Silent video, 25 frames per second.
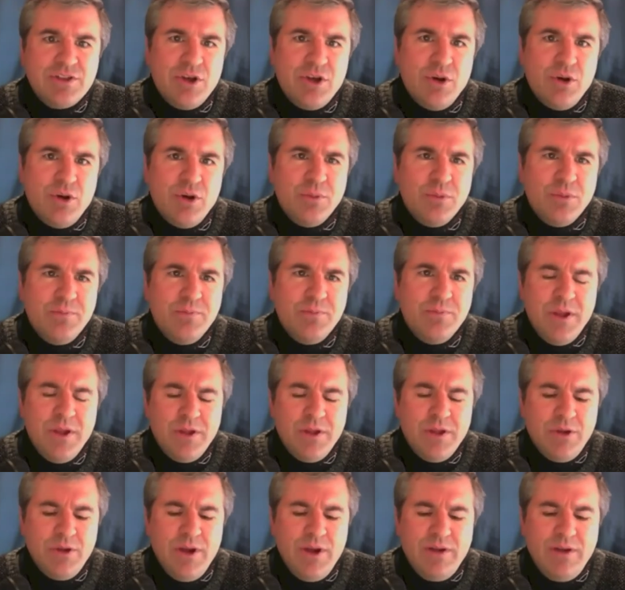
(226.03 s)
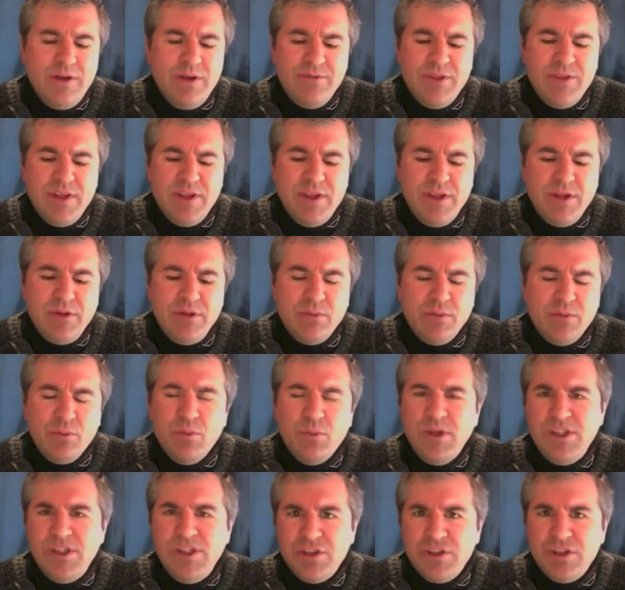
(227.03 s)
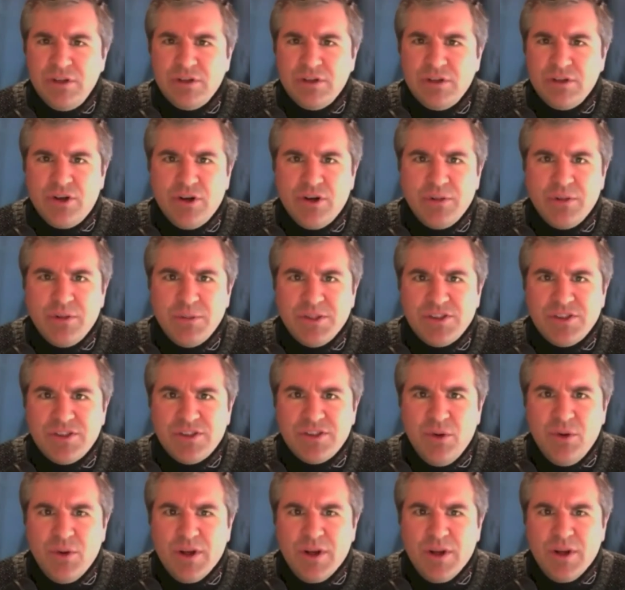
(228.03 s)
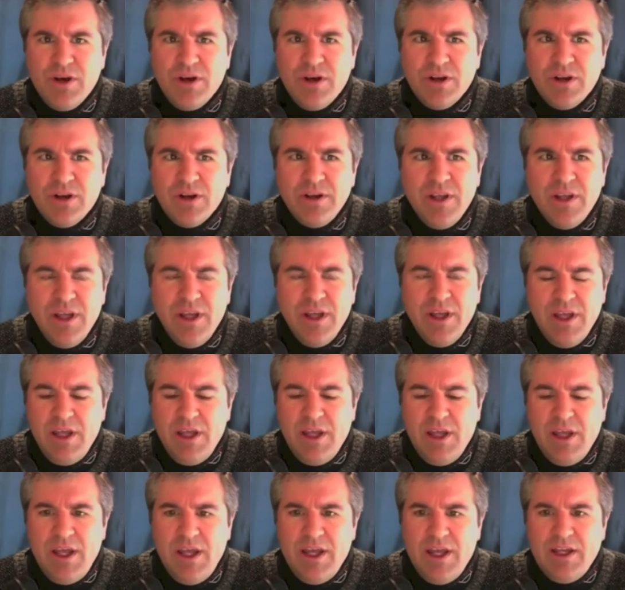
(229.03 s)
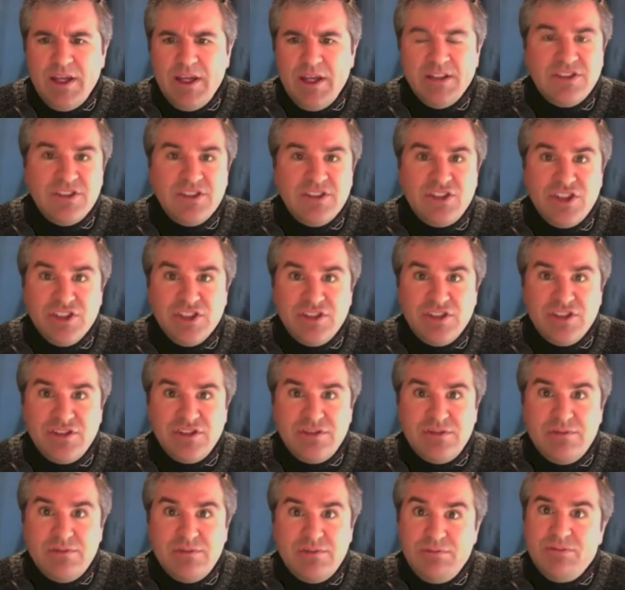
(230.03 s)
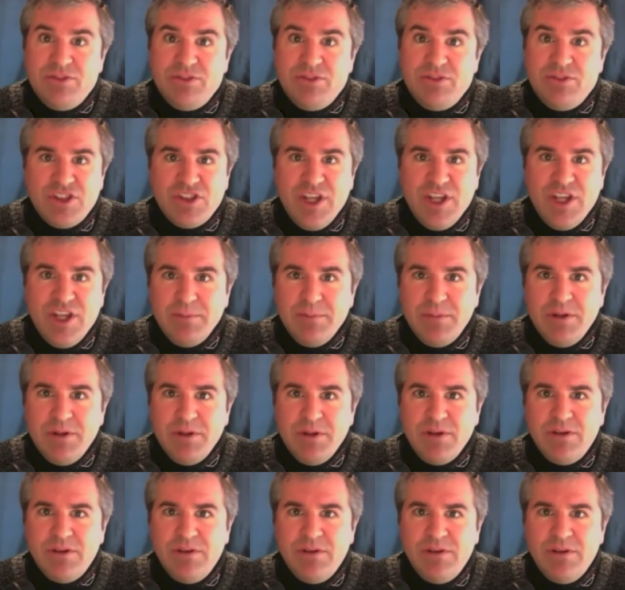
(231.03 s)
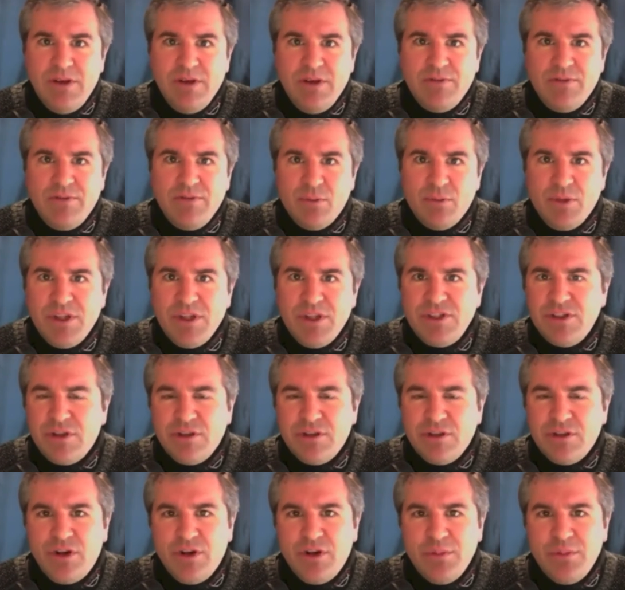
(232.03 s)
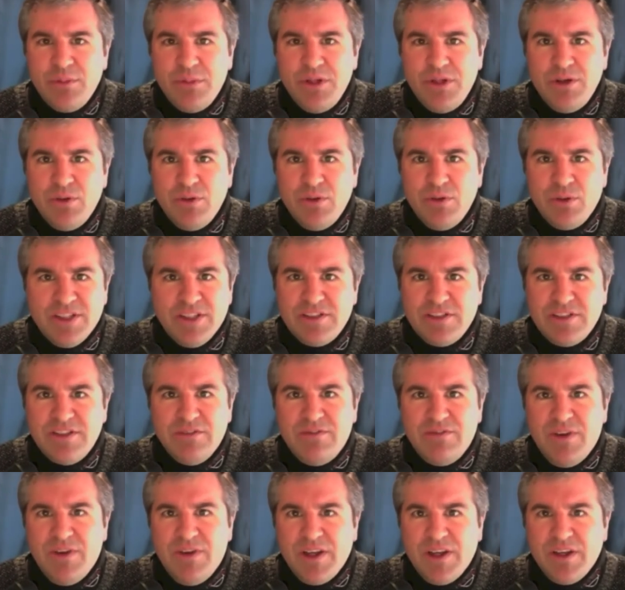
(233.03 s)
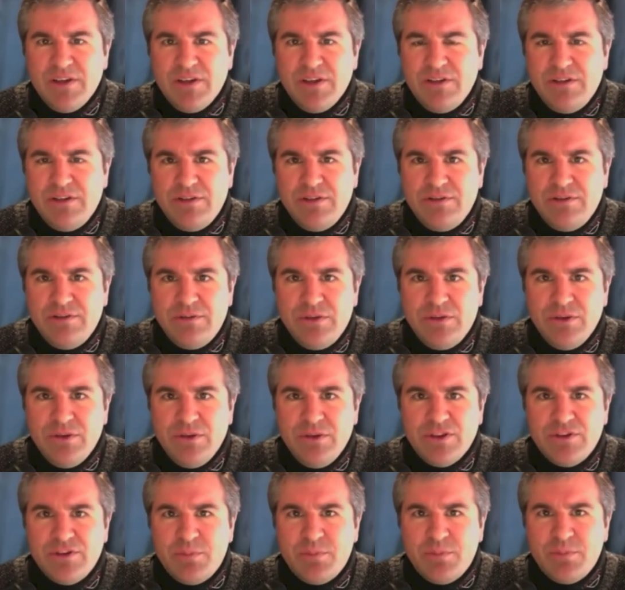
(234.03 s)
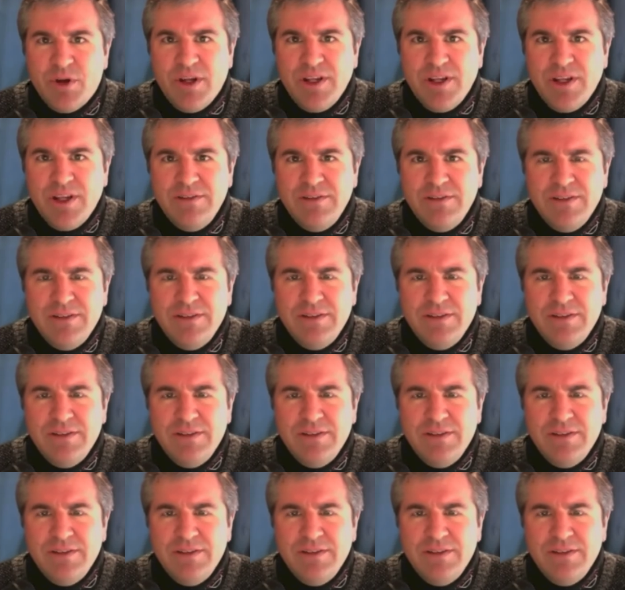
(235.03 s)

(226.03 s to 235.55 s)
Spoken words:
So you have the regional tournaments going on, and is it just the champion of the regional tournament who gets invited to the spring?